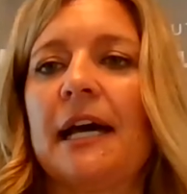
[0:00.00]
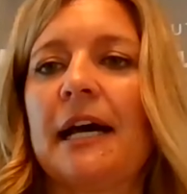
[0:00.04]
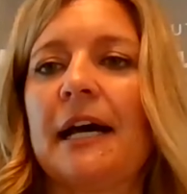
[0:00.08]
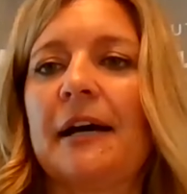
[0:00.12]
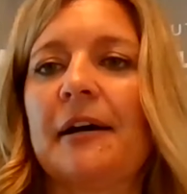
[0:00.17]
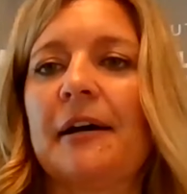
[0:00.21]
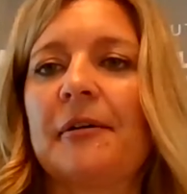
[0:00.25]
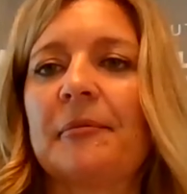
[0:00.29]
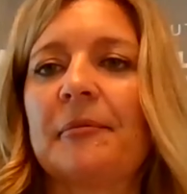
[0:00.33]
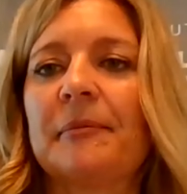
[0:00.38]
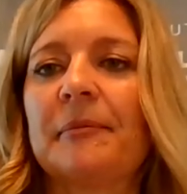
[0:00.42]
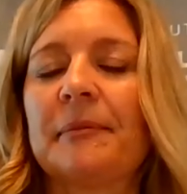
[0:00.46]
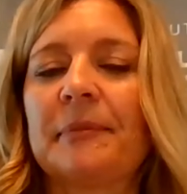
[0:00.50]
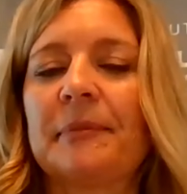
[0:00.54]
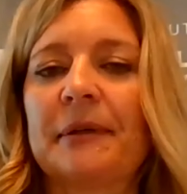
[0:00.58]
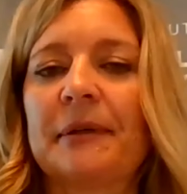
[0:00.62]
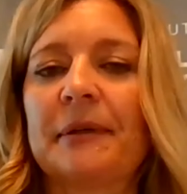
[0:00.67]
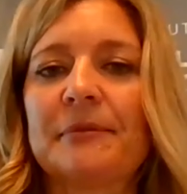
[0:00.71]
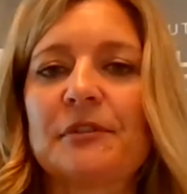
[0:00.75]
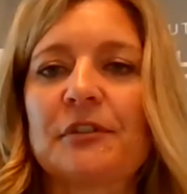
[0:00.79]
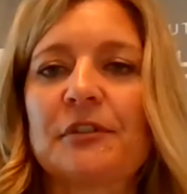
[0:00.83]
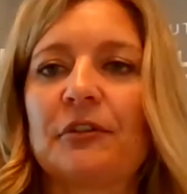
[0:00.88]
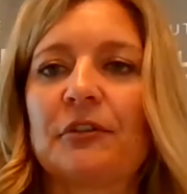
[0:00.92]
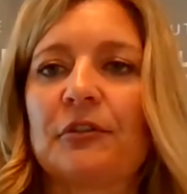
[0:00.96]
But
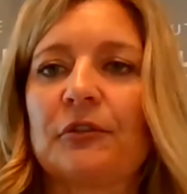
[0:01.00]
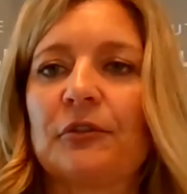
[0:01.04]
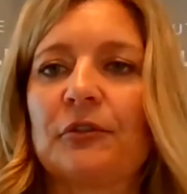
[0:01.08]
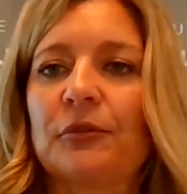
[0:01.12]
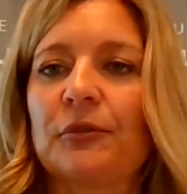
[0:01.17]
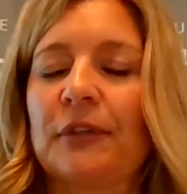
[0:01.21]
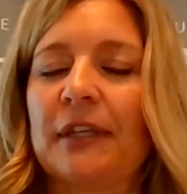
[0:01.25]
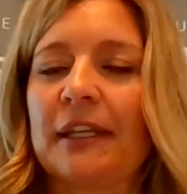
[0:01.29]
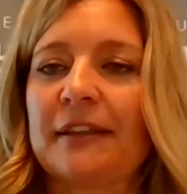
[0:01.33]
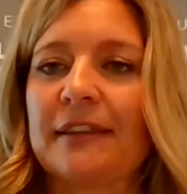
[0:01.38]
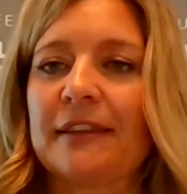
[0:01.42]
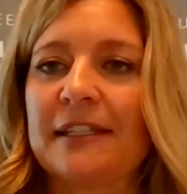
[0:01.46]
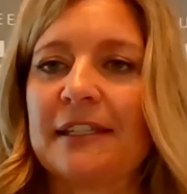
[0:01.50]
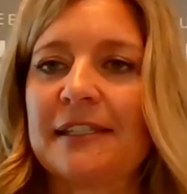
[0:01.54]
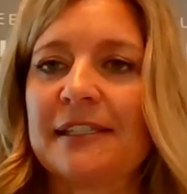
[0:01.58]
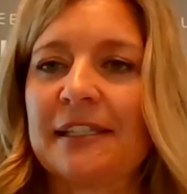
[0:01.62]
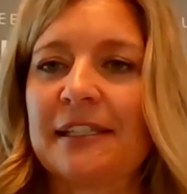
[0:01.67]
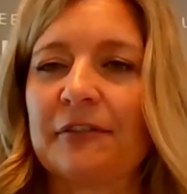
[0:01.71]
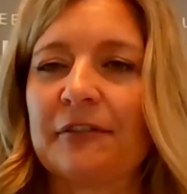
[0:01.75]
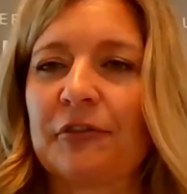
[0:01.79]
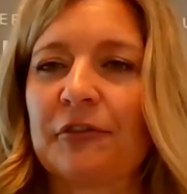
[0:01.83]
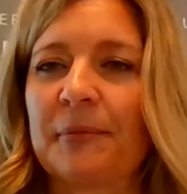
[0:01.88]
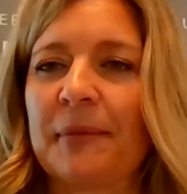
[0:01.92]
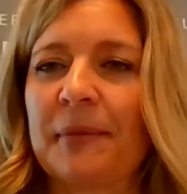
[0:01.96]
I'm just going to get these
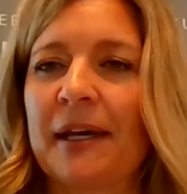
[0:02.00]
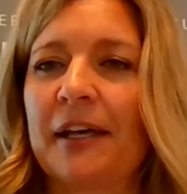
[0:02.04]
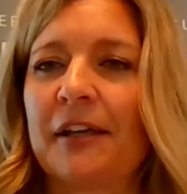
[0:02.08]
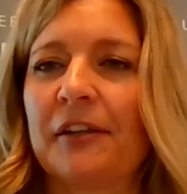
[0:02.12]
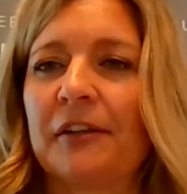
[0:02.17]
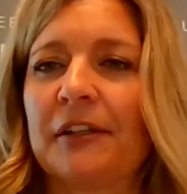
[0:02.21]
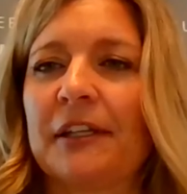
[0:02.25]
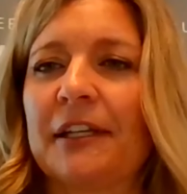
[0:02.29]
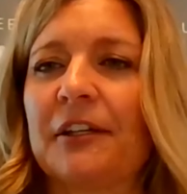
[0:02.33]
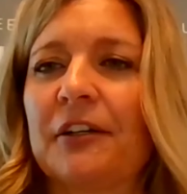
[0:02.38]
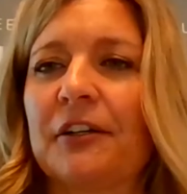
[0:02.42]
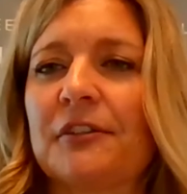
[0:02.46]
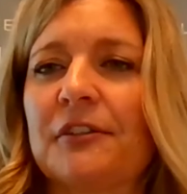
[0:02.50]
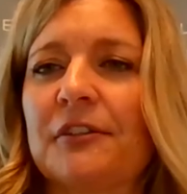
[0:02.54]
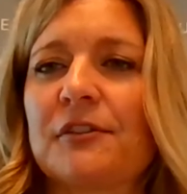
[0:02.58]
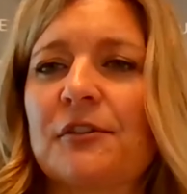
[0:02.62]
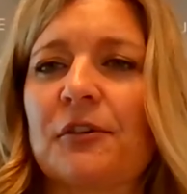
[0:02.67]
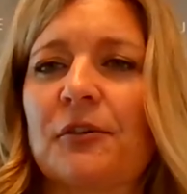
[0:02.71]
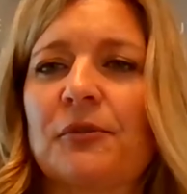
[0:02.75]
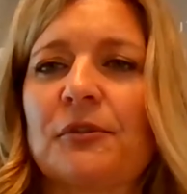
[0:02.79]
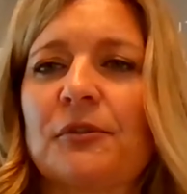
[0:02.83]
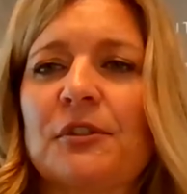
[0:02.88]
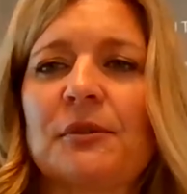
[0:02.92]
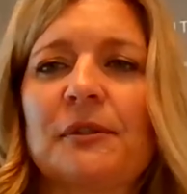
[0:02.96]
in from Hal here.
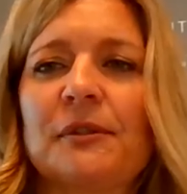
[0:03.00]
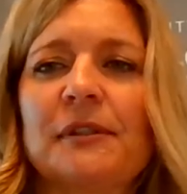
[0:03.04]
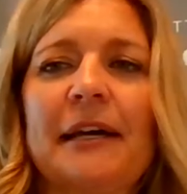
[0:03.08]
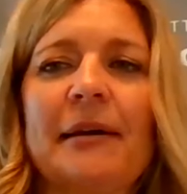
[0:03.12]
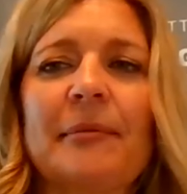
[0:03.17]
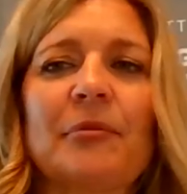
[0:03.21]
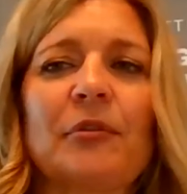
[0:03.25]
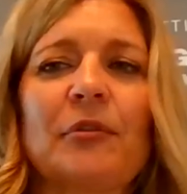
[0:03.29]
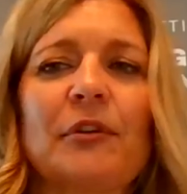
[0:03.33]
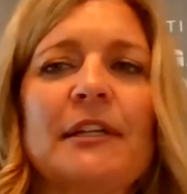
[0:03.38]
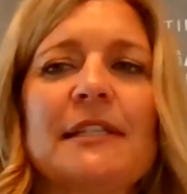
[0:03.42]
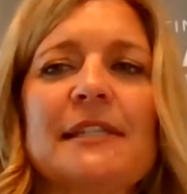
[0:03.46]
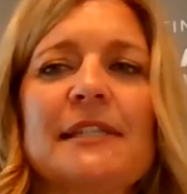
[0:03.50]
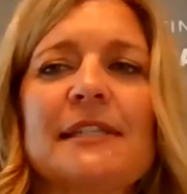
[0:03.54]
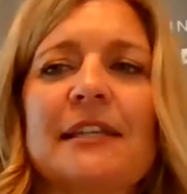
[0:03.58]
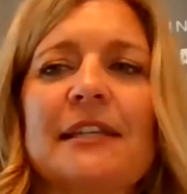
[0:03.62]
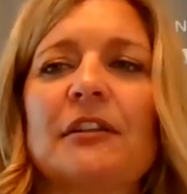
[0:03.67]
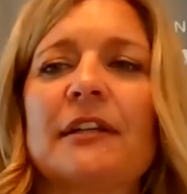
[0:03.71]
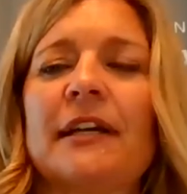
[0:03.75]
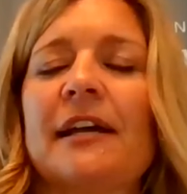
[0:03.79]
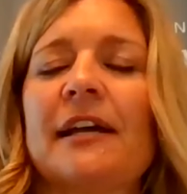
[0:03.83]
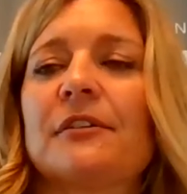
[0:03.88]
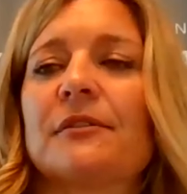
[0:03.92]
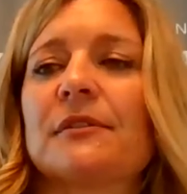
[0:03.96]
So to elaborate,
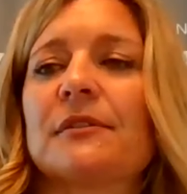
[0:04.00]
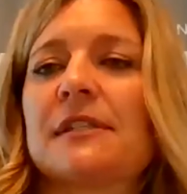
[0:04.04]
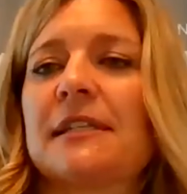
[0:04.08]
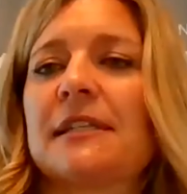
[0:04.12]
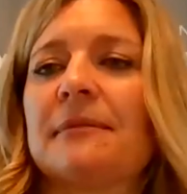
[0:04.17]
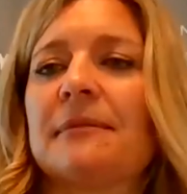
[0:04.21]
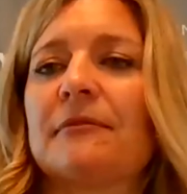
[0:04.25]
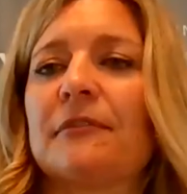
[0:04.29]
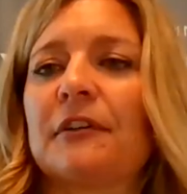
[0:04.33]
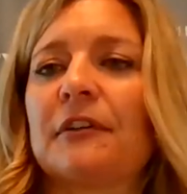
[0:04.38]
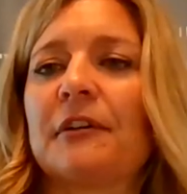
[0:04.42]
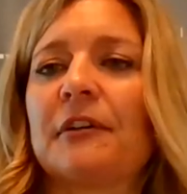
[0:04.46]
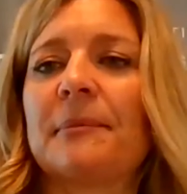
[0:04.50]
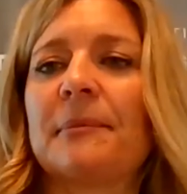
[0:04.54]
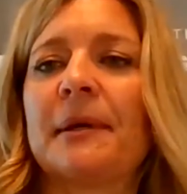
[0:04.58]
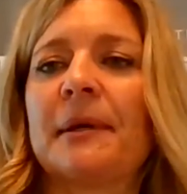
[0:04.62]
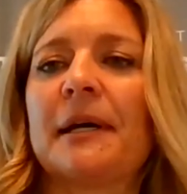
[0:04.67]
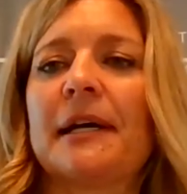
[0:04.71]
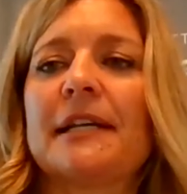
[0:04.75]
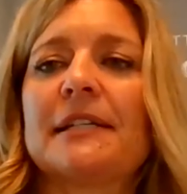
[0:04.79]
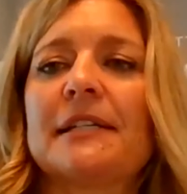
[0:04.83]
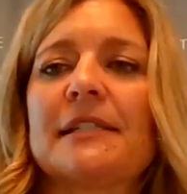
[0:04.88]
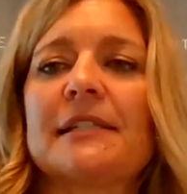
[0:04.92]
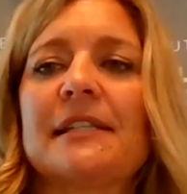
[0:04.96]
cell counts seem very
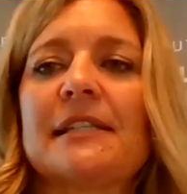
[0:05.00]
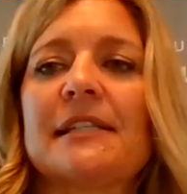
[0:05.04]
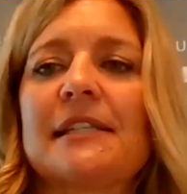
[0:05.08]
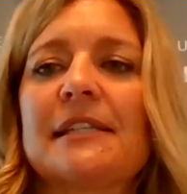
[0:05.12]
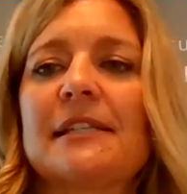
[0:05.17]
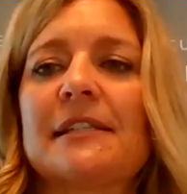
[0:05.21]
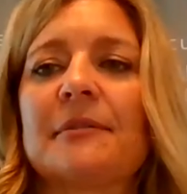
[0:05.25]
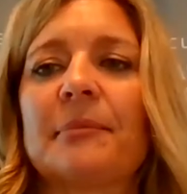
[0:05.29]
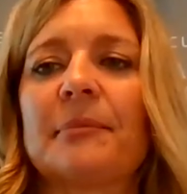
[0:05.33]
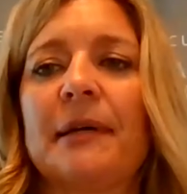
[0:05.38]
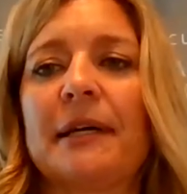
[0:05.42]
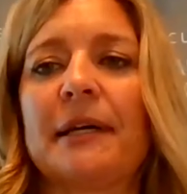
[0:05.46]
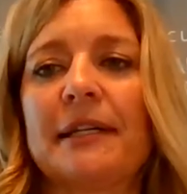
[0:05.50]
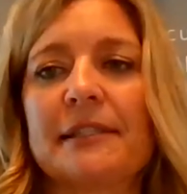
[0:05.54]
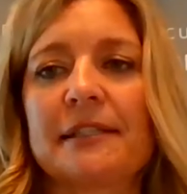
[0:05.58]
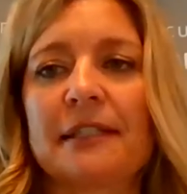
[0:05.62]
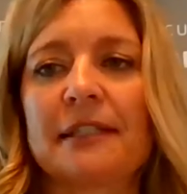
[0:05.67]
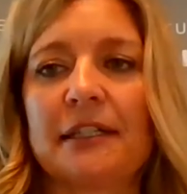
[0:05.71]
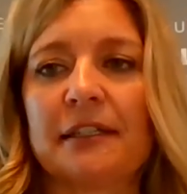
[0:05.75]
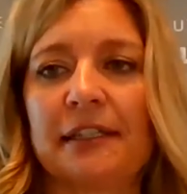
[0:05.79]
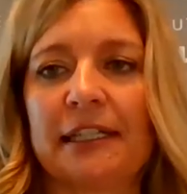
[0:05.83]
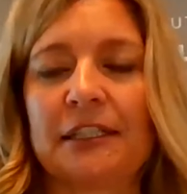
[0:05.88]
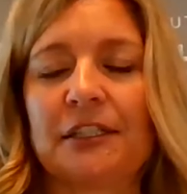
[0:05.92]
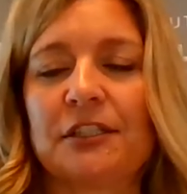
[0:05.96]
biased since it's a
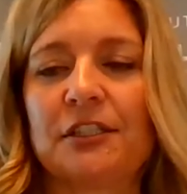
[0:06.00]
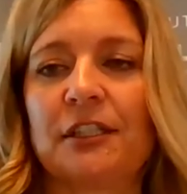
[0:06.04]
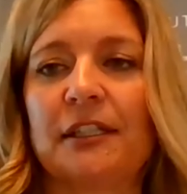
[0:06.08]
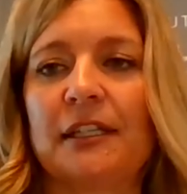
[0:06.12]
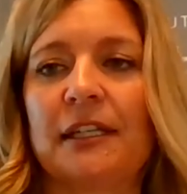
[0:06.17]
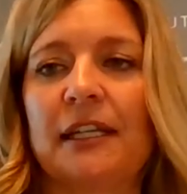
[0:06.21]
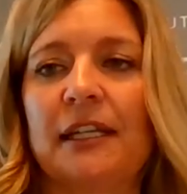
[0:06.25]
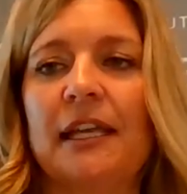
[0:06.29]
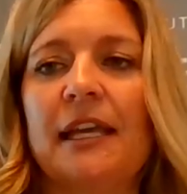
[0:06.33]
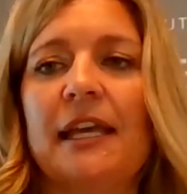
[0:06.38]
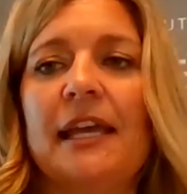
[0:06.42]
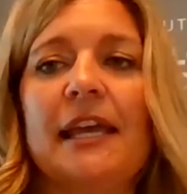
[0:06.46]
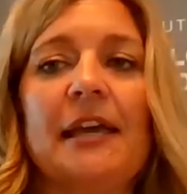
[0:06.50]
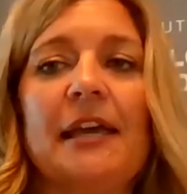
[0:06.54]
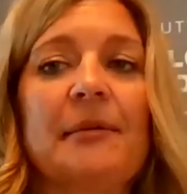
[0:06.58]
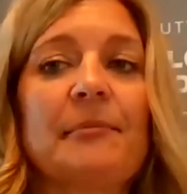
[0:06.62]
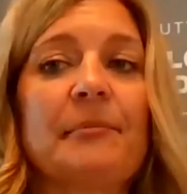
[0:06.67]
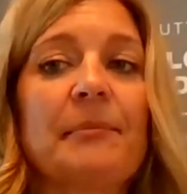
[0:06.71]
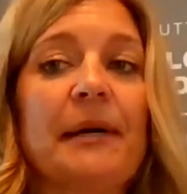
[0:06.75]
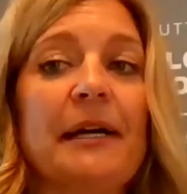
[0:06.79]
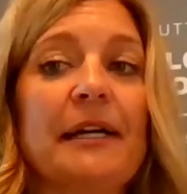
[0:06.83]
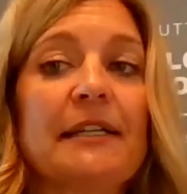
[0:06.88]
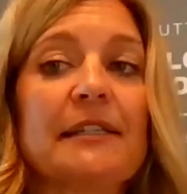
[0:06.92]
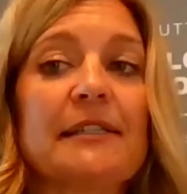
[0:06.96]
biased collection
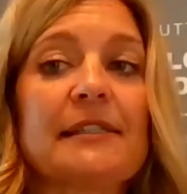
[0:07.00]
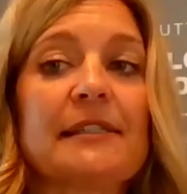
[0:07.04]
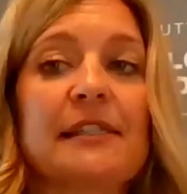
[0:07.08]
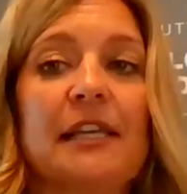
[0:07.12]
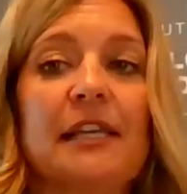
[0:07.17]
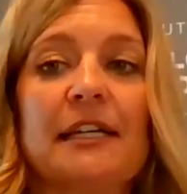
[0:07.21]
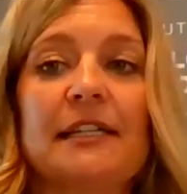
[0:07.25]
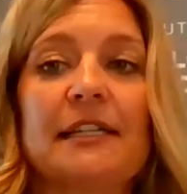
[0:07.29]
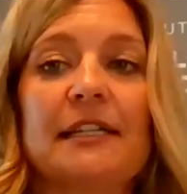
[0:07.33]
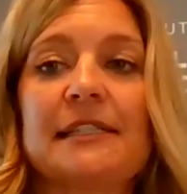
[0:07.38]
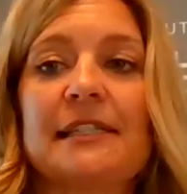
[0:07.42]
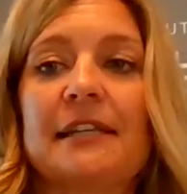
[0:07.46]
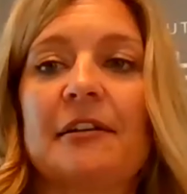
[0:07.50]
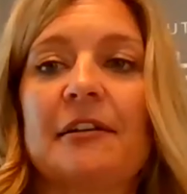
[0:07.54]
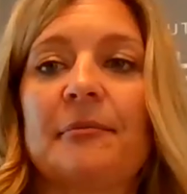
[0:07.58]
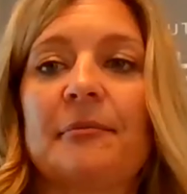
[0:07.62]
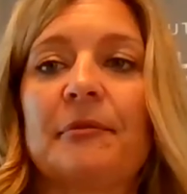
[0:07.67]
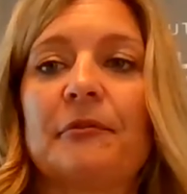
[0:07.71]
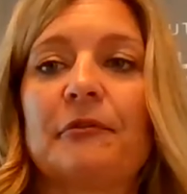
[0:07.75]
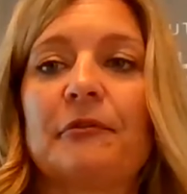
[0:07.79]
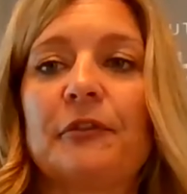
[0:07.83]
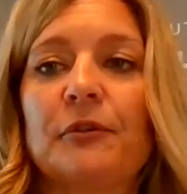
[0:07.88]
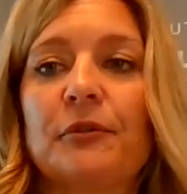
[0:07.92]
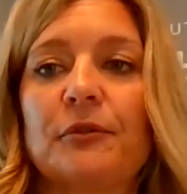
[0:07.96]
and biased slide
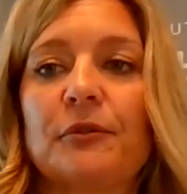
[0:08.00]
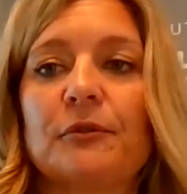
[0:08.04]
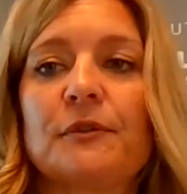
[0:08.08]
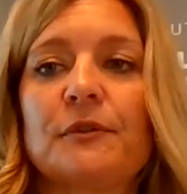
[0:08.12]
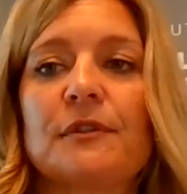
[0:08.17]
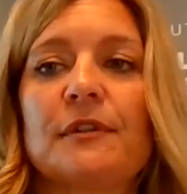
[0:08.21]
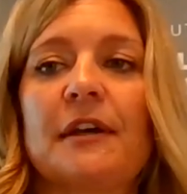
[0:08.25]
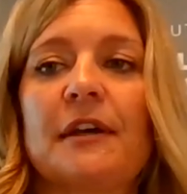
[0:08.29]
setup and photos.